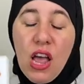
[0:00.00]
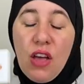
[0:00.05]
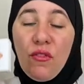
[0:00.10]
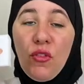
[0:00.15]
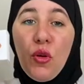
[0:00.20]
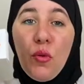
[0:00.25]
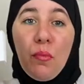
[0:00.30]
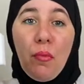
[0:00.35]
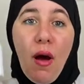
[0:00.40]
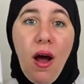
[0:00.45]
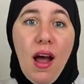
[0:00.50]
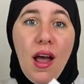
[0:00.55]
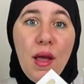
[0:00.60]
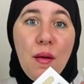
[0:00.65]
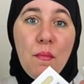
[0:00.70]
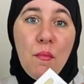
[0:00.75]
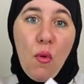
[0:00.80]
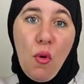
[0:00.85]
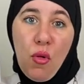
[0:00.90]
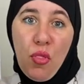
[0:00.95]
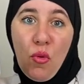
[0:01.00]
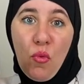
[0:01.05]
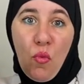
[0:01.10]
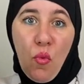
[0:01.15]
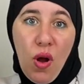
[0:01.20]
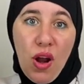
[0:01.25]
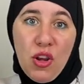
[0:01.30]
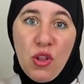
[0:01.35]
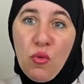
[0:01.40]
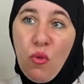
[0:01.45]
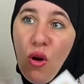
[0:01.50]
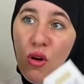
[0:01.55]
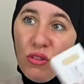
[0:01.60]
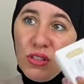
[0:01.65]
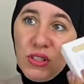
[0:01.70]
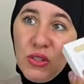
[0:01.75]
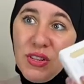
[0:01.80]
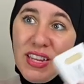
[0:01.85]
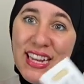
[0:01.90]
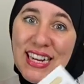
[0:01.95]
If you buy more than one, you
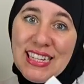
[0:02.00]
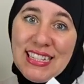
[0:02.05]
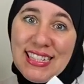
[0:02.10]
also get a